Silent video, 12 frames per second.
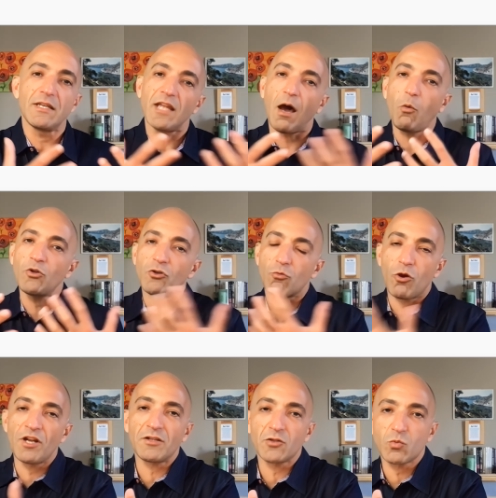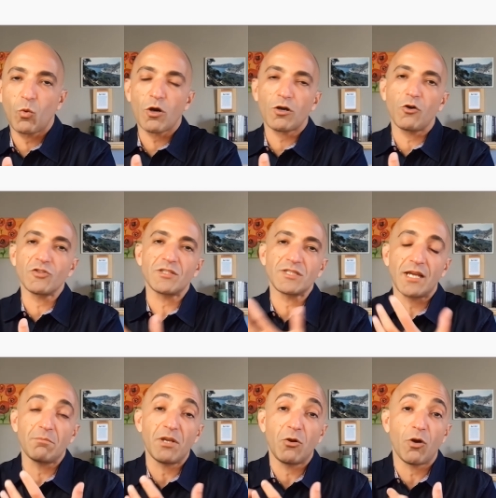now when you're running those workloads
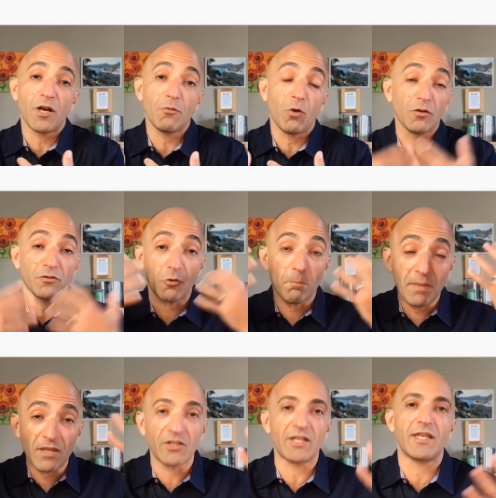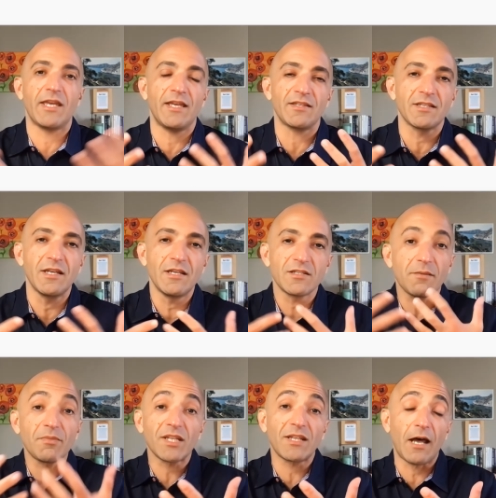inside BigQuery, well, the billing is
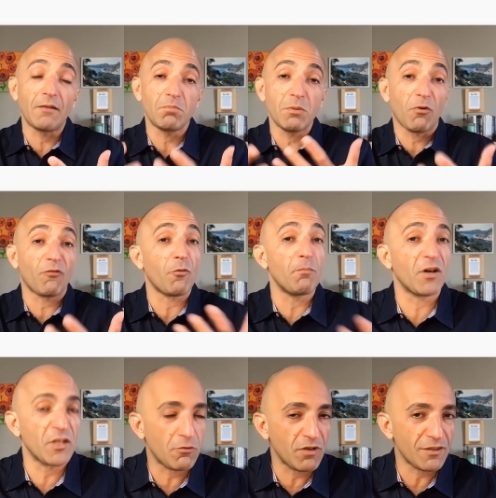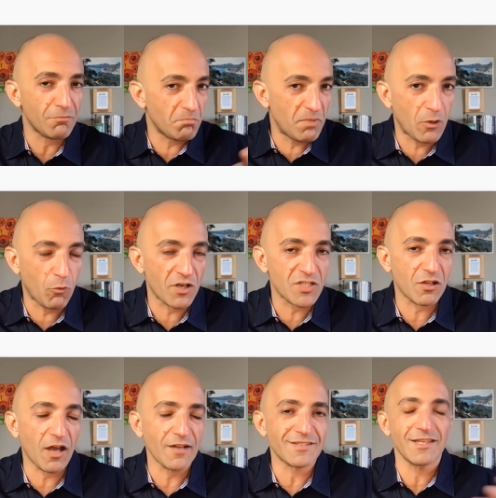something that people are familiar with, BigQuery
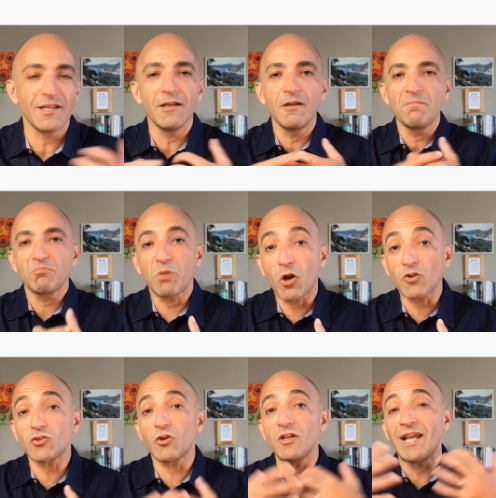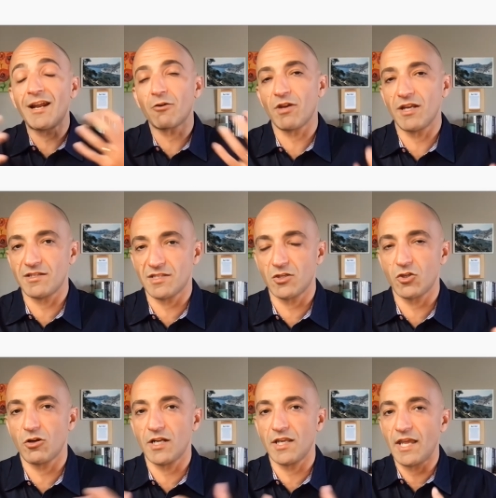slots, but also integrated
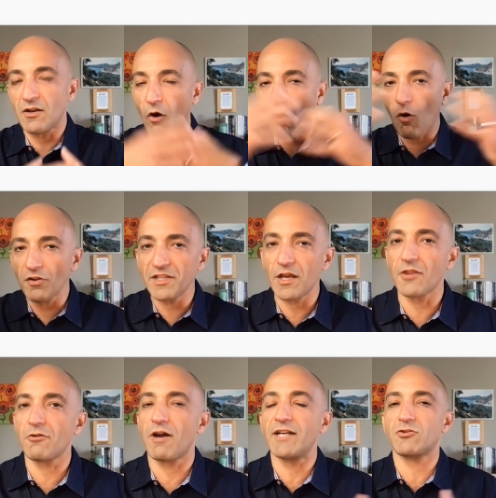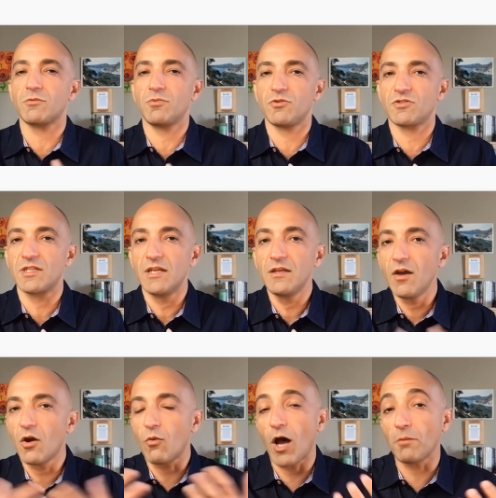security and all the other attributes
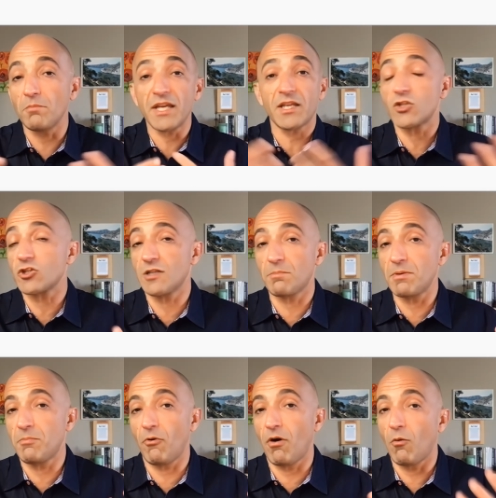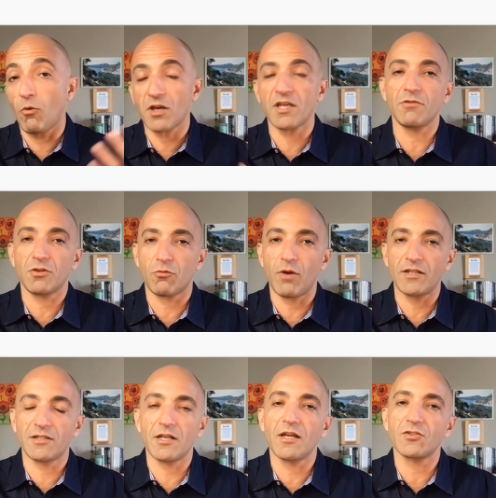around making sure that people are working with the right
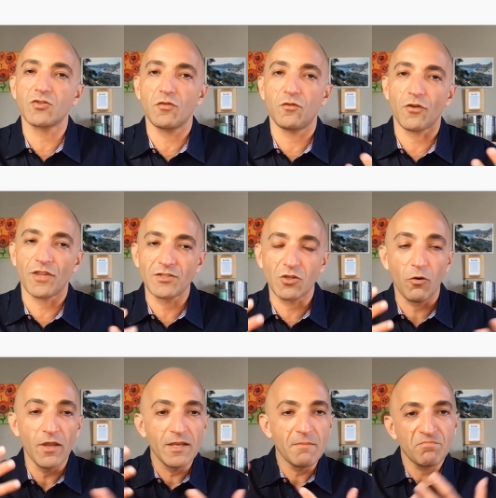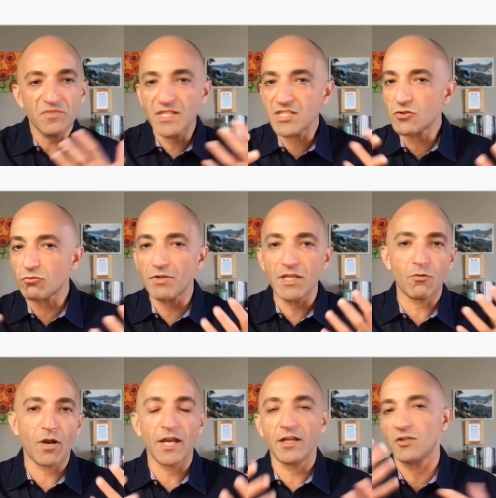data and so forth. And so these three,
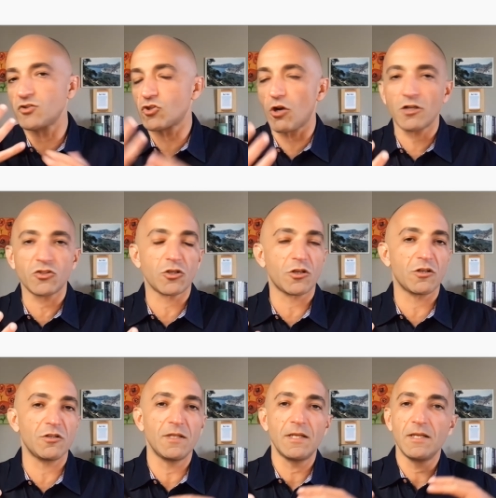right, unstructured,